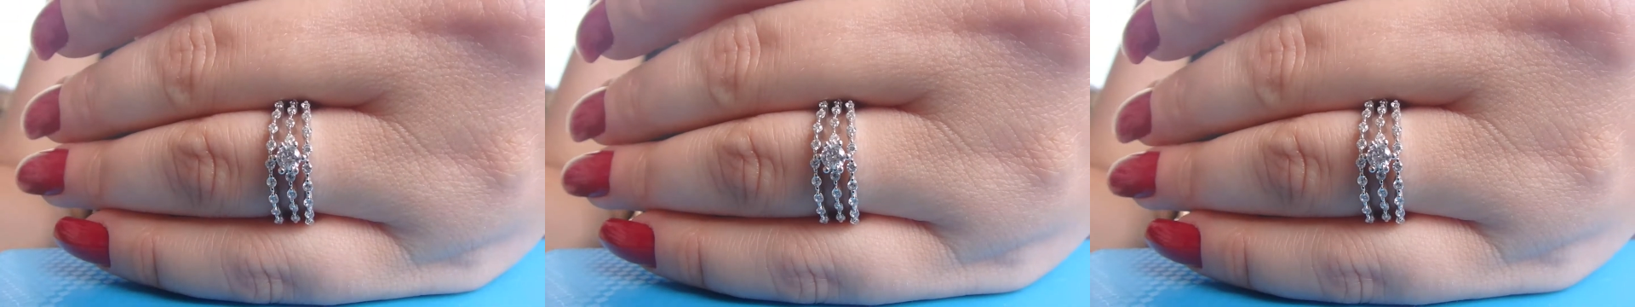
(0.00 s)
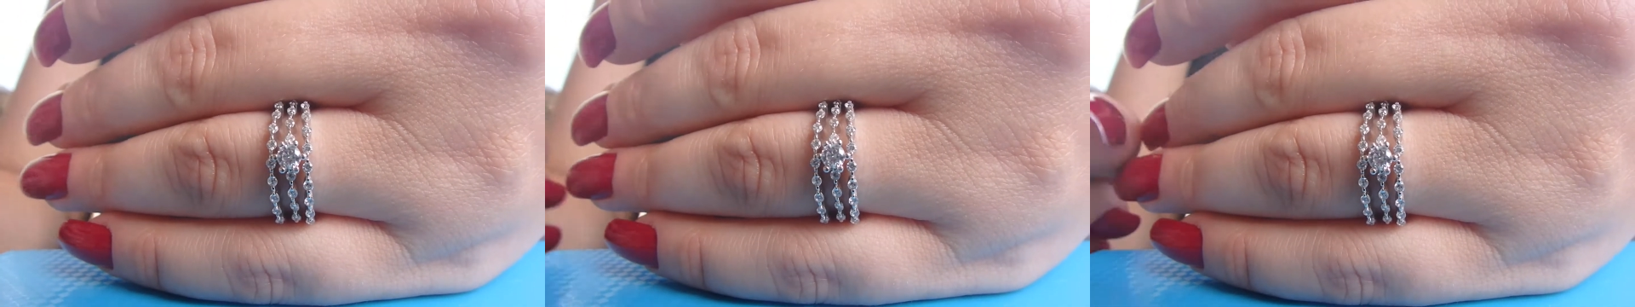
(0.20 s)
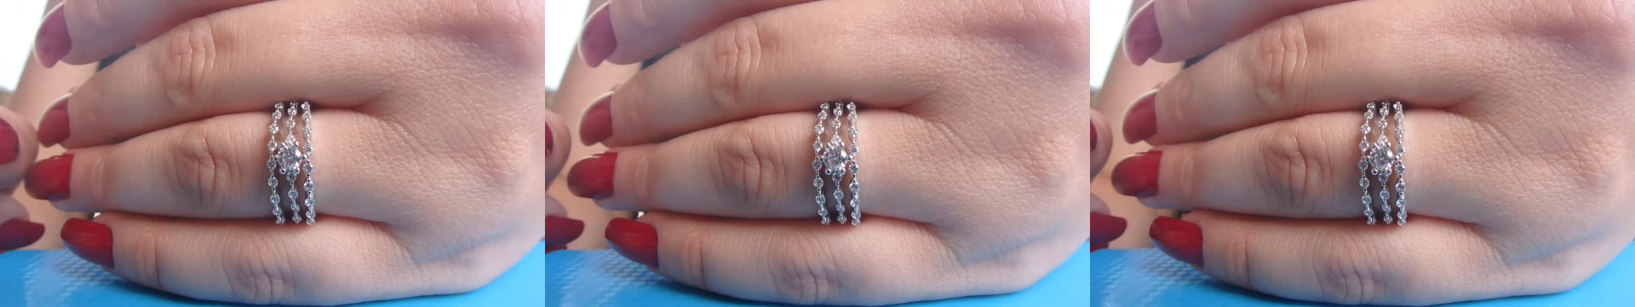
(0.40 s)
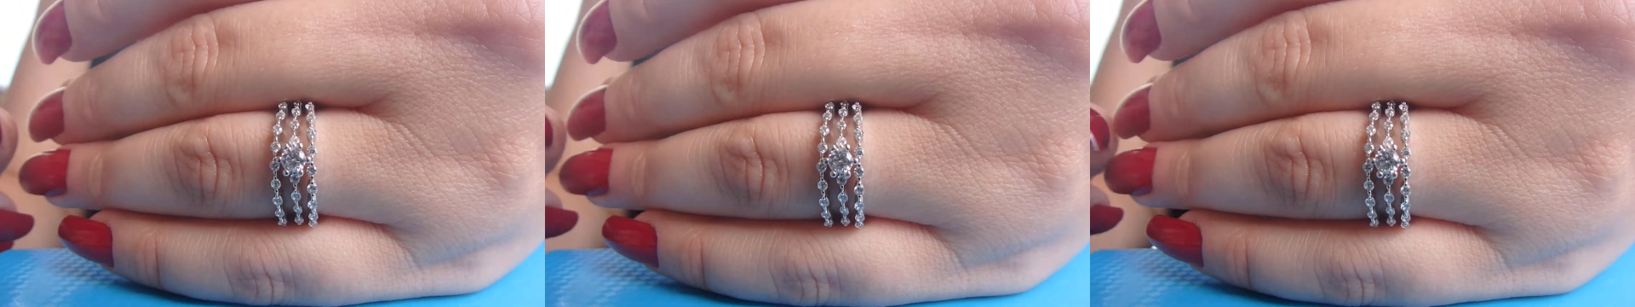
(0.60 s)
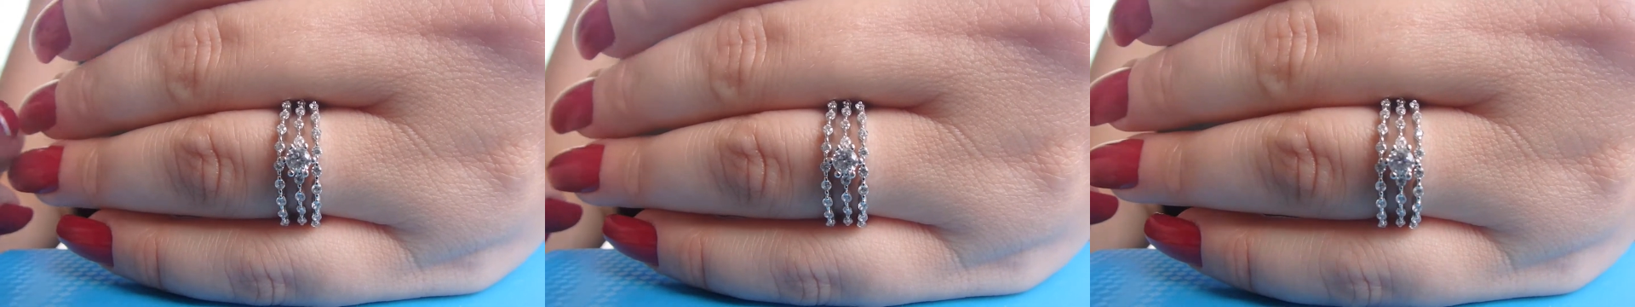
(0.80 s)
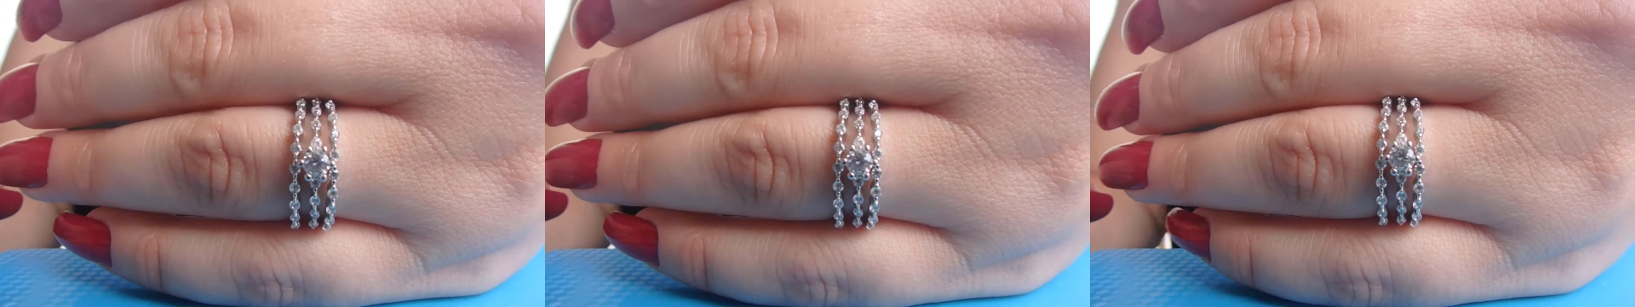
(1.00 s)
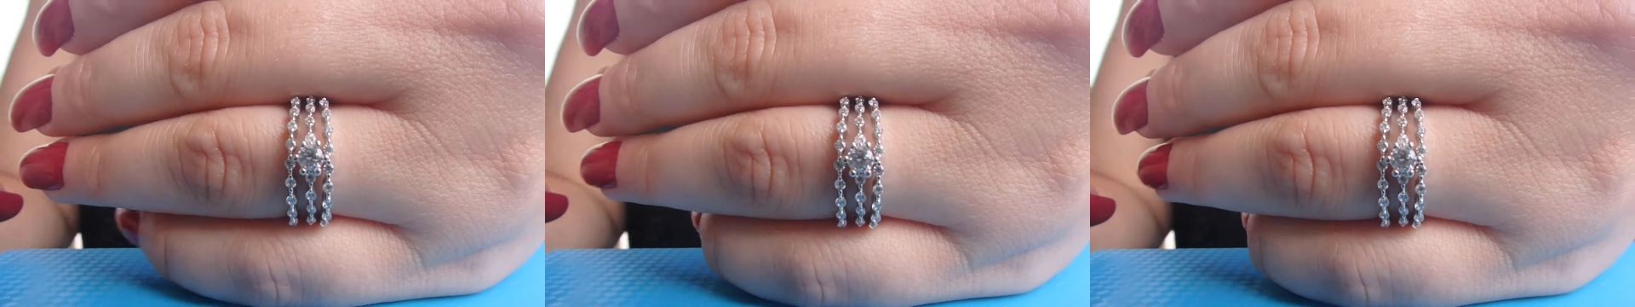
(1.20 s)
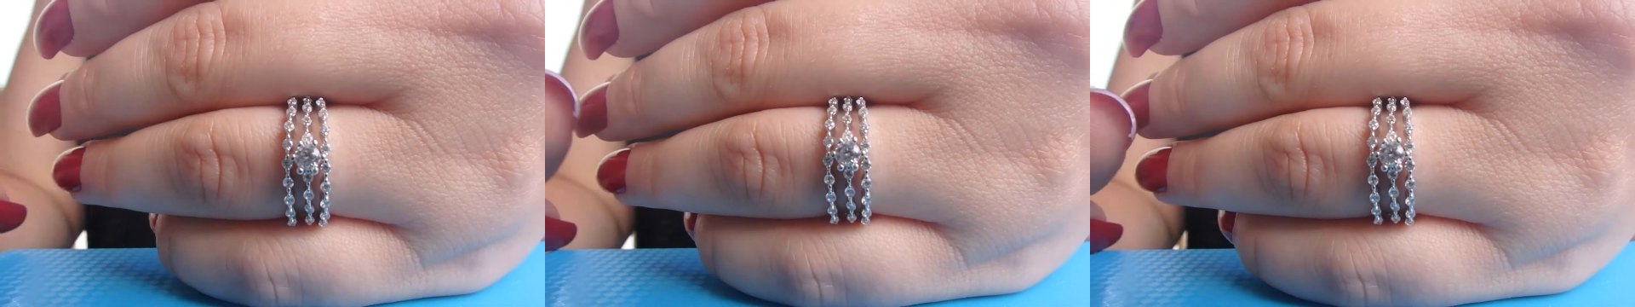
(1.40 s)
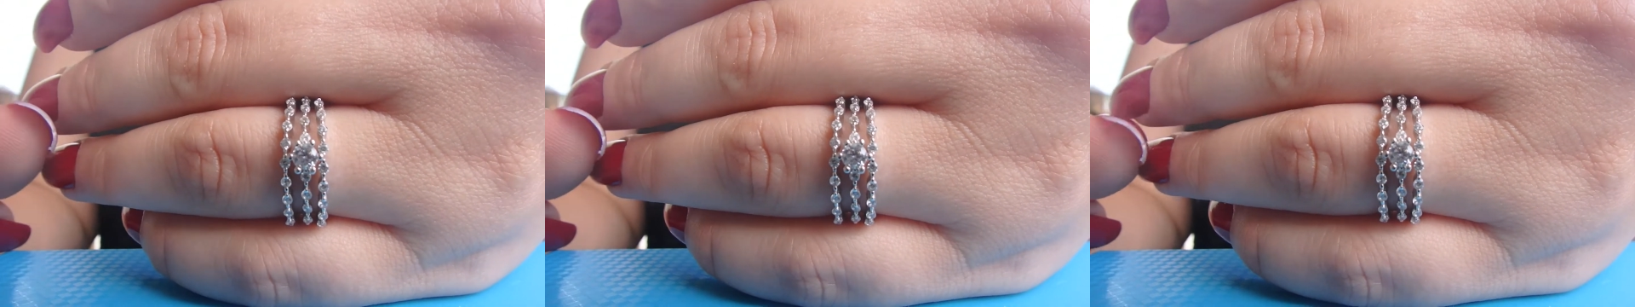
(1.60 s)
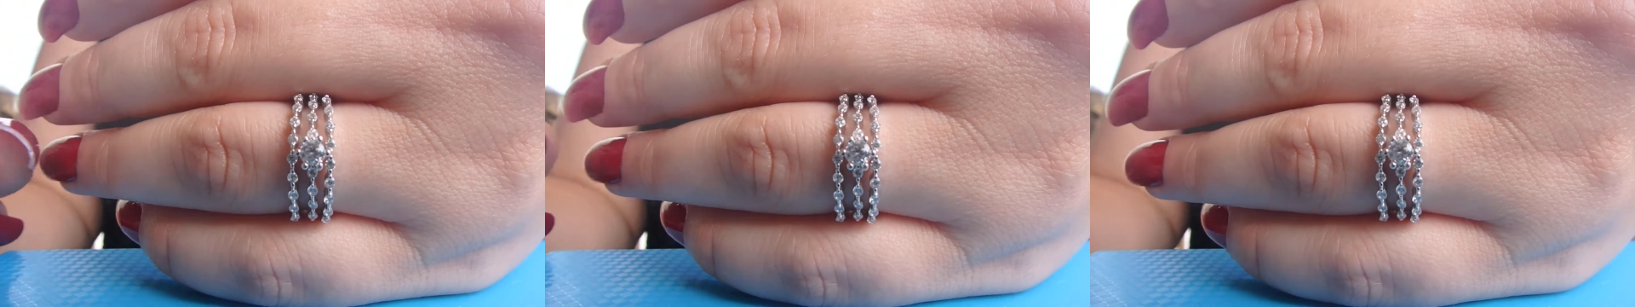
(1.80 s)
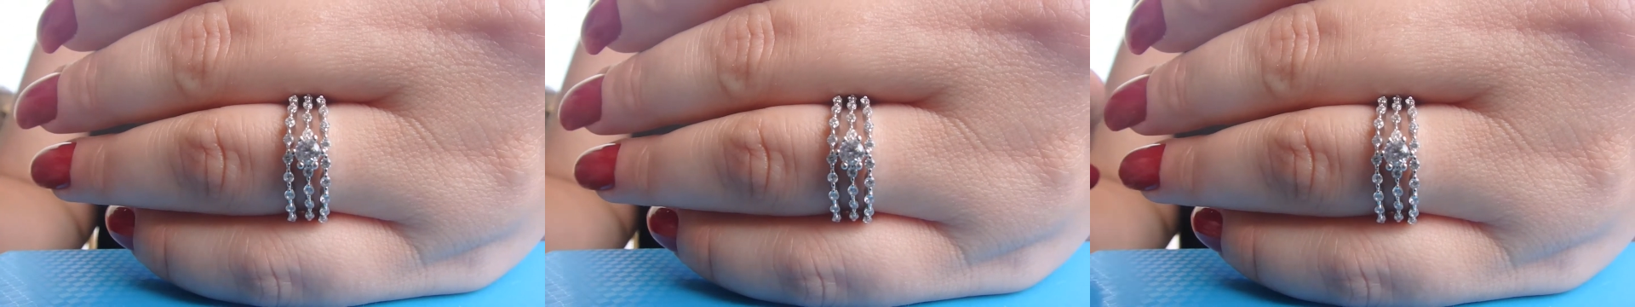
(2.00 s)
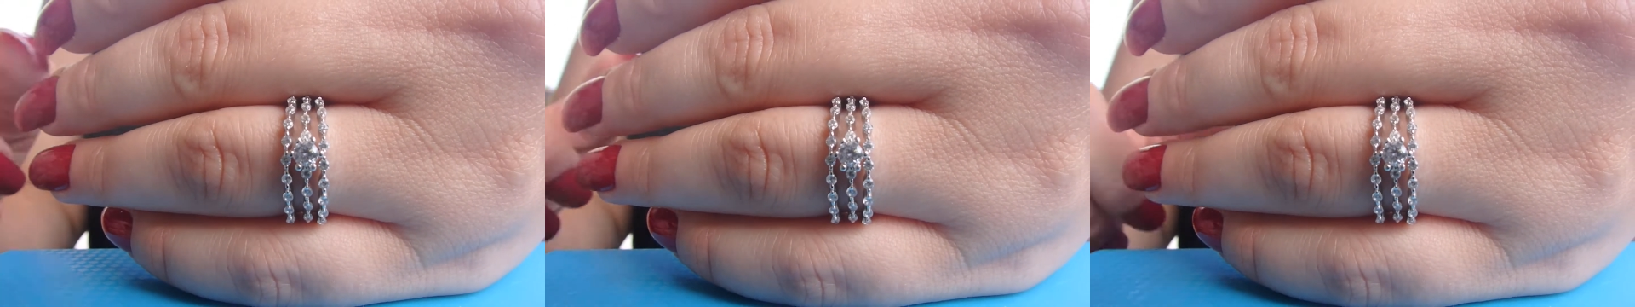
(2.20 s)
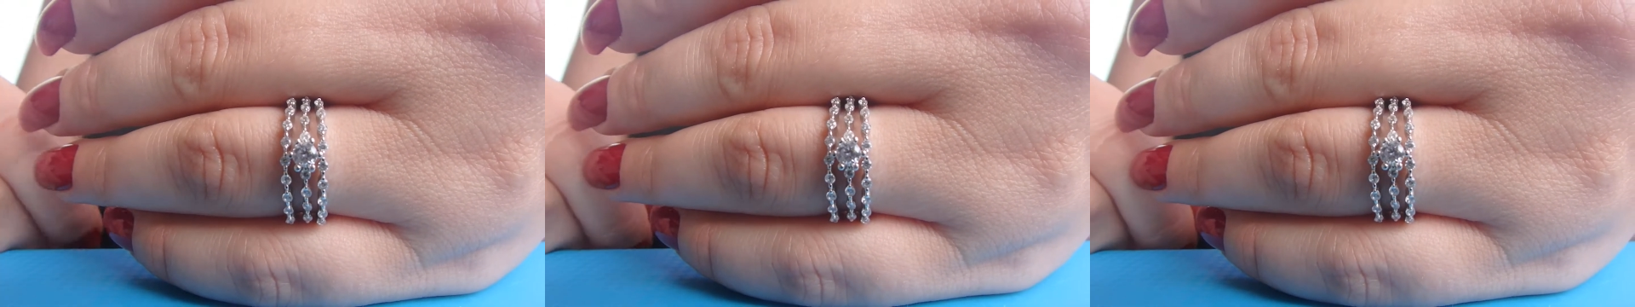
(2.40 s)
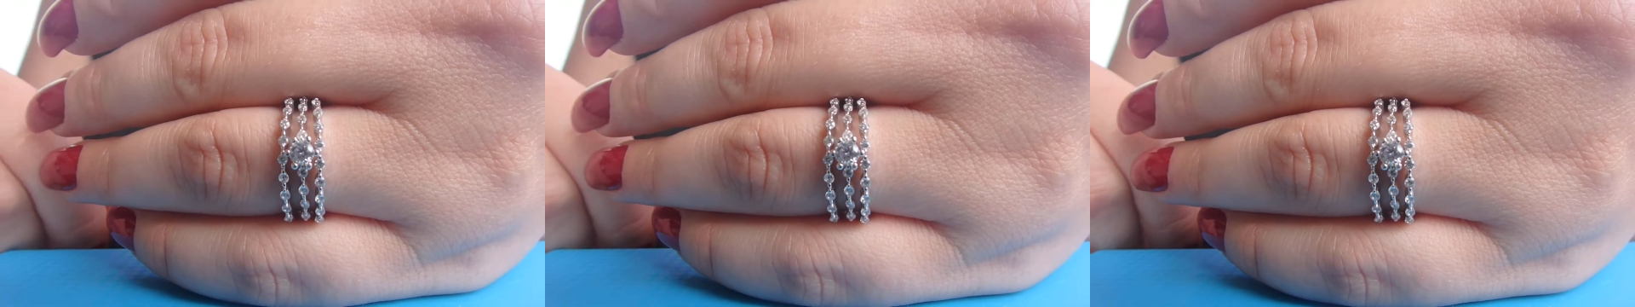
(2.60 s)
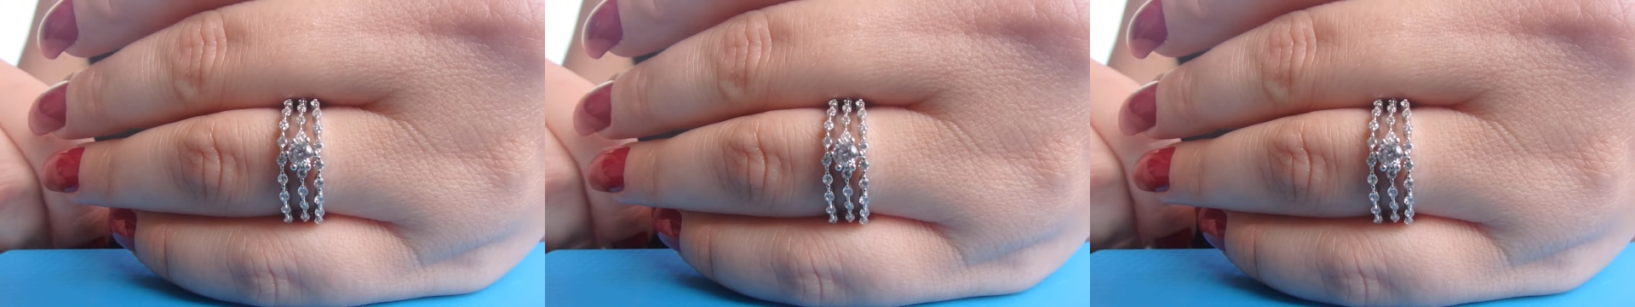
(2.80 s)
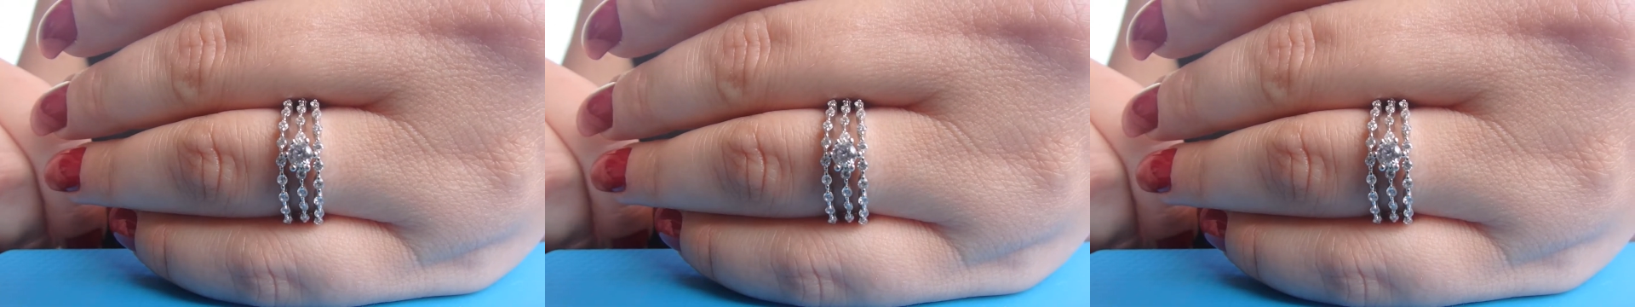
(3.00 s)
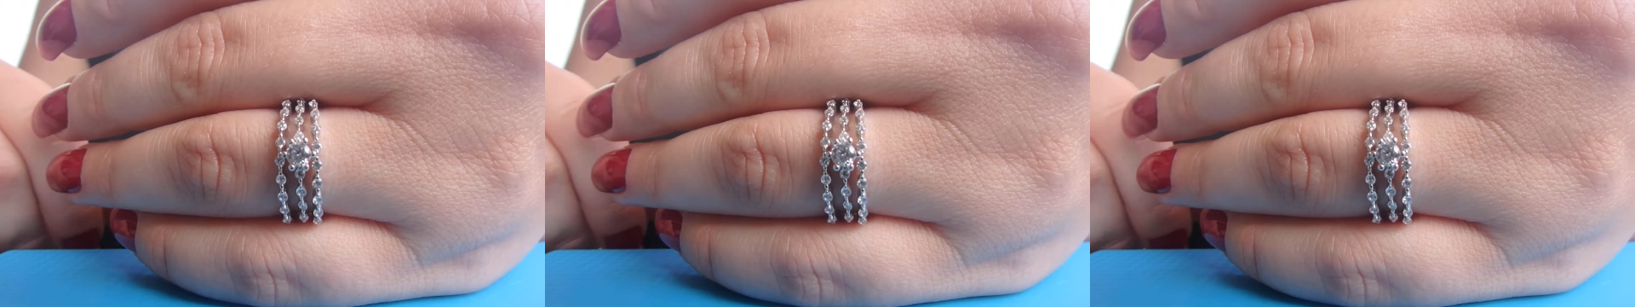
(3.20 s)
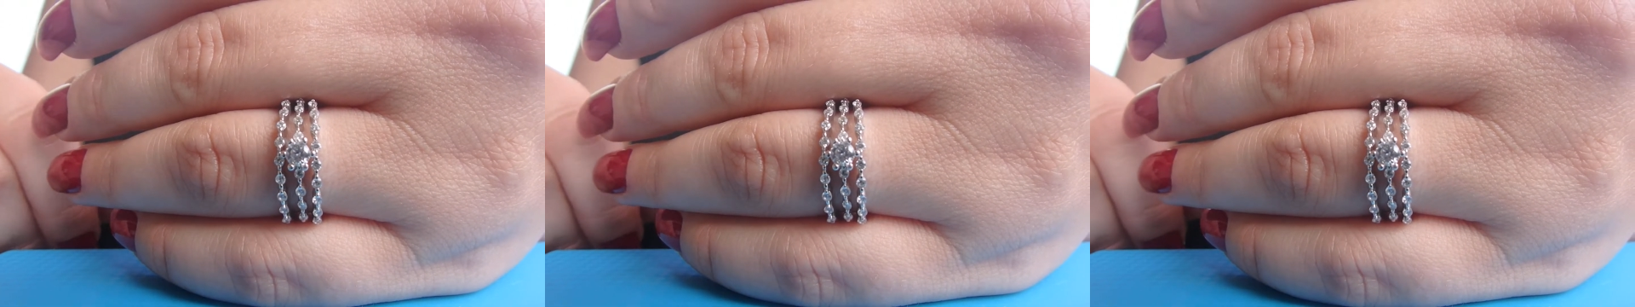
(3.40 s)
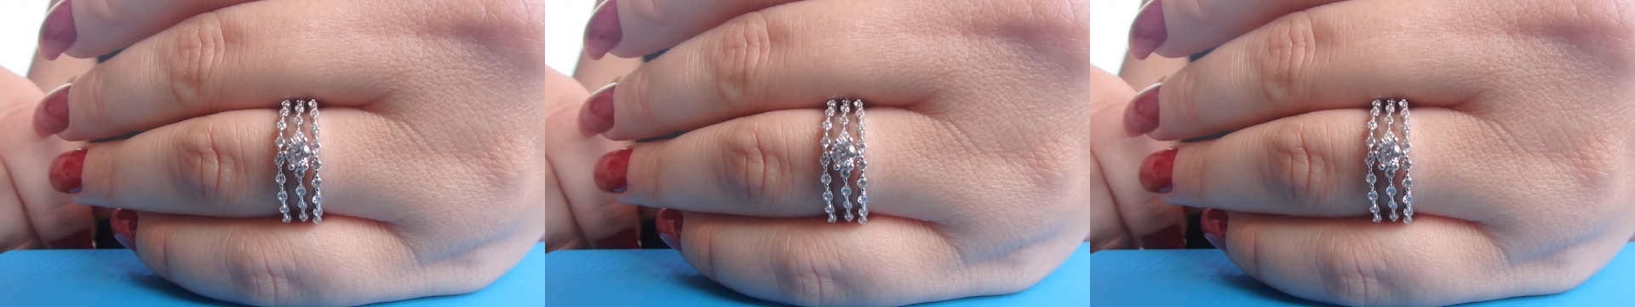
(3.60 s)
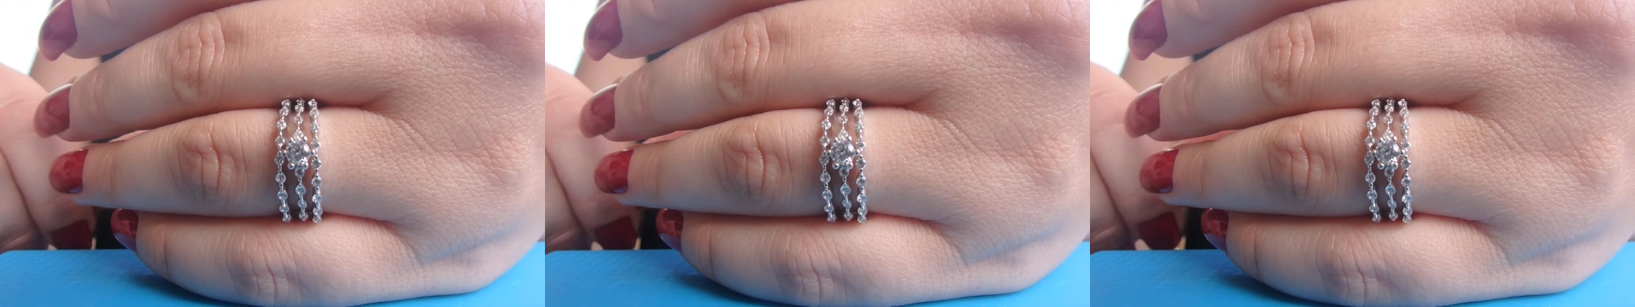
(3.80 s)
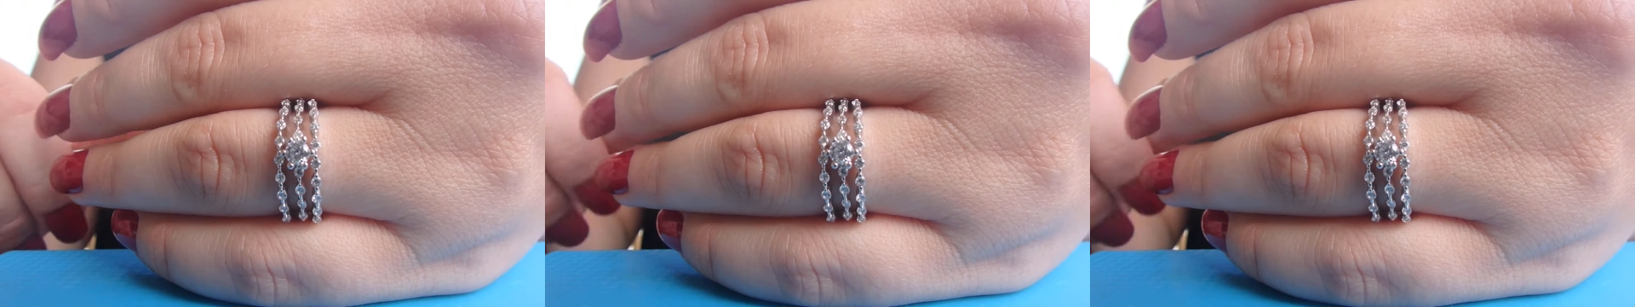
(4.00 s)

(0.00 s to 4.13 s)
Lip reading: [unreadable: no face in view]